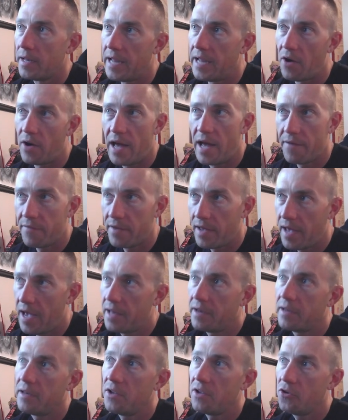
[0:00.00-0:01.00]
Now I haven't
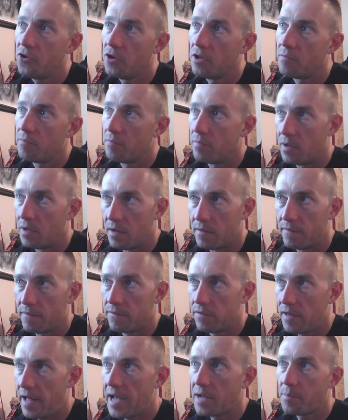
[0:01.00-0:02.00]
had any good
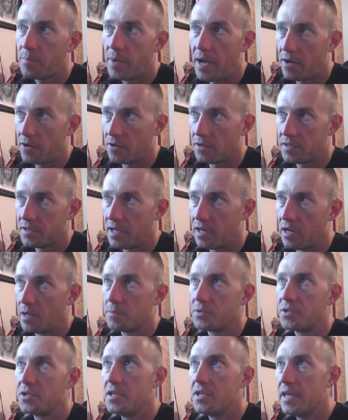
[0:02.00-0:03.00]
flag pattern
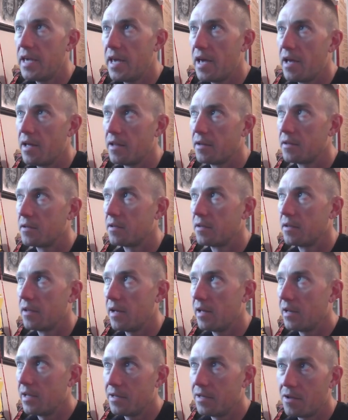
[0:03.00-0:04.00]
setups yet,
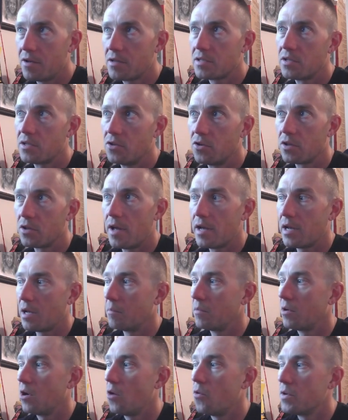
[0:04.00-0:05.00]
and it doesn't look like
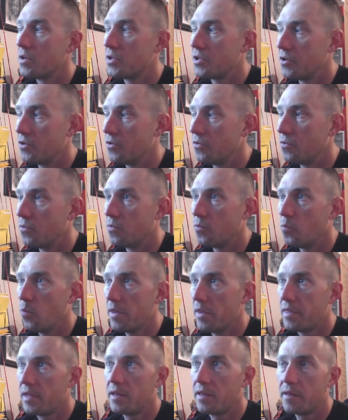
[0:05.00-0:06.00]
I'm going to
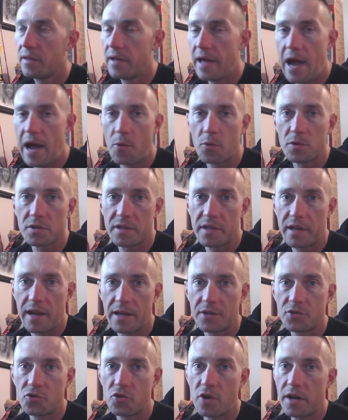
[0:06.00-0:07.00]
within the hours that
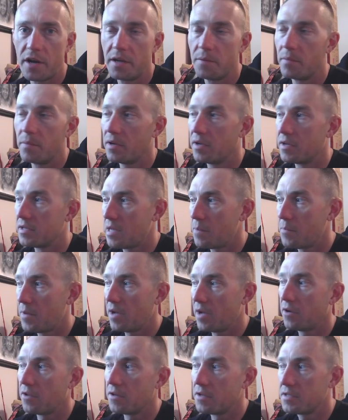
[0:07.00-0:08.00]
I trade, because I'm
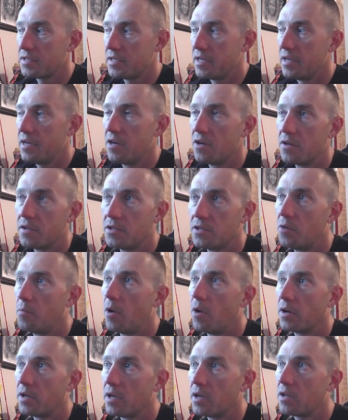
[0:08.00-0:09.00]
not going to sit here until
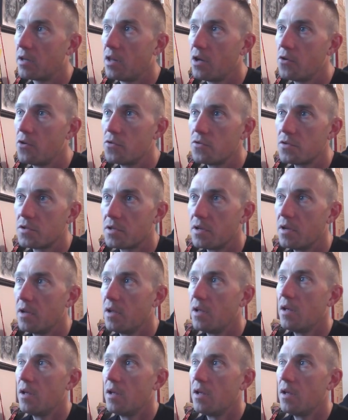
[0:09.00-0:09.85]
market close.